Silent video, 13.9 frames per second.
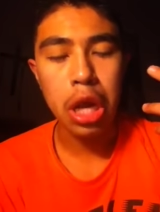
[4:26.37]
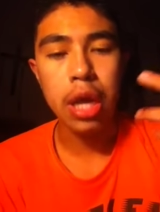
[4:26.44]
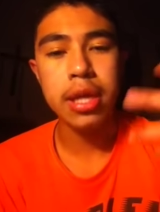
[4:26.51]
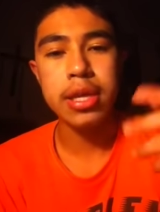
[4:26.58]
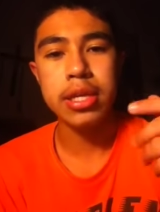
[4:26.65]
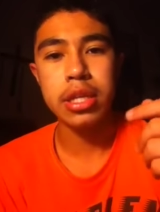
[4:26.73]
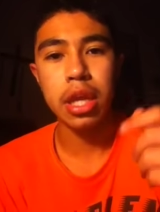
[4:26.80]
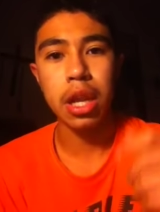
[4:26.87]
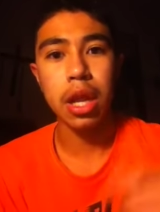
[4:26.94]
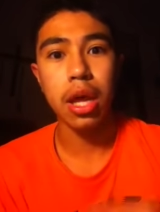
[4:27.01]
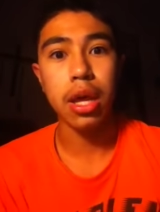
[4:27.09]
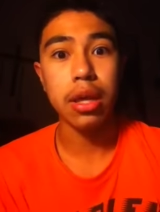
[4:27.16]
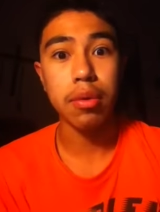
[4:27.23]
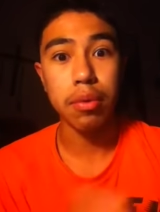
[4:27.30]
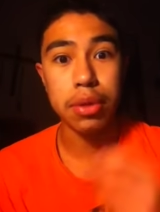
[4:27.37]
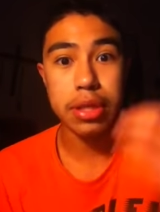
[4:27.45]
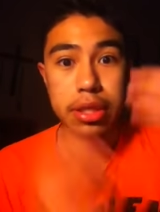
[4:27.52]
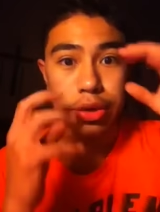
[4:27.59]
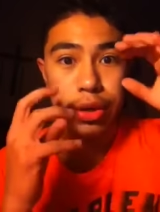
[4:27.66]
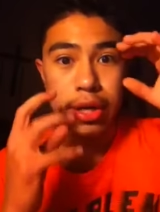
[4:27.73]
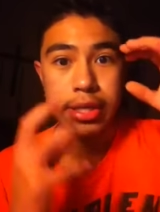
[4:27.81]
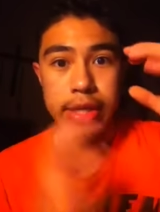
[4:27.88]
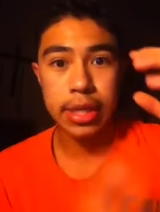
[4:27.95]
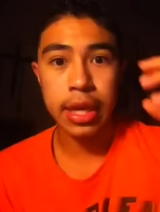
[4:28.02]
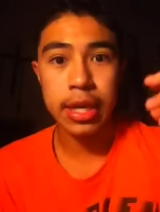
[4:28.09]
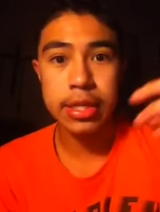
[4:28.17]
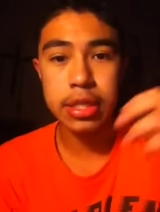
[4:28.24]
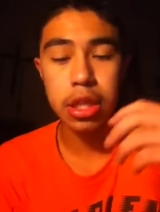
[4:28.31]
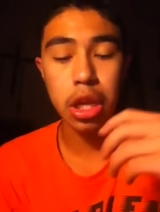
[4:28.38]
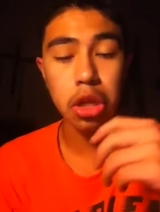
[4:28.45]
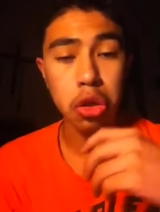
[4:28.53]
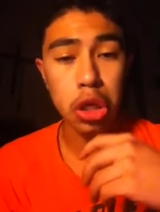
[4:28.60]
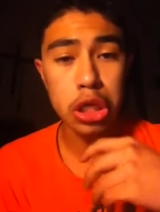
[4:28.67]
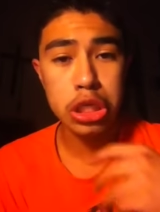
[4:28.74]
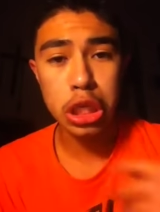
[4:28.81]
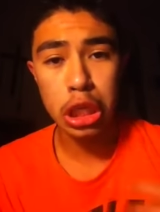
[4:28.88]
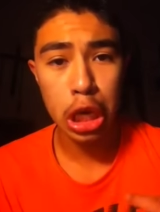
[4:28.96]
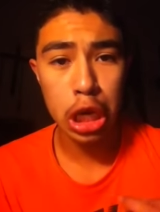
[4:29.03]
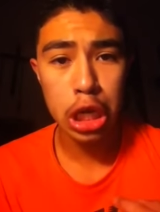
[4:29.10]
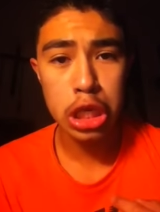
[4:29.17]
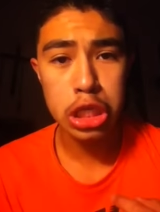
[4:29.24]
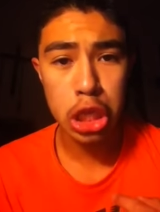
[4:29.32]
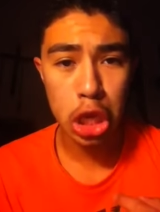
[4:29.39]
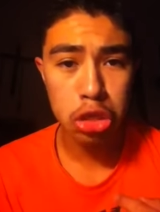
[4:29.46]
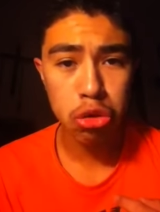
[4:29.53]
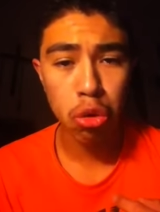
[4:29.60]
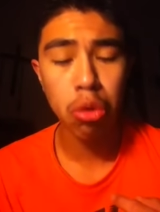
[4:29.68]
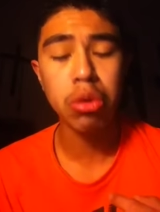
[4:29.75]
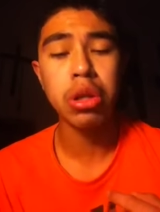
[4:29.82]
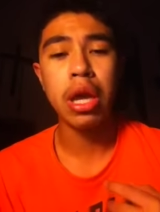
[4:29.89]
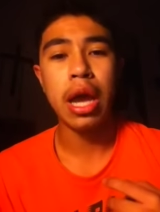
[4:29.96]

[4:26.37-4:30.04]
And he's all like, with his crazy eyes, and like, you're gonna sign the lease, asshole?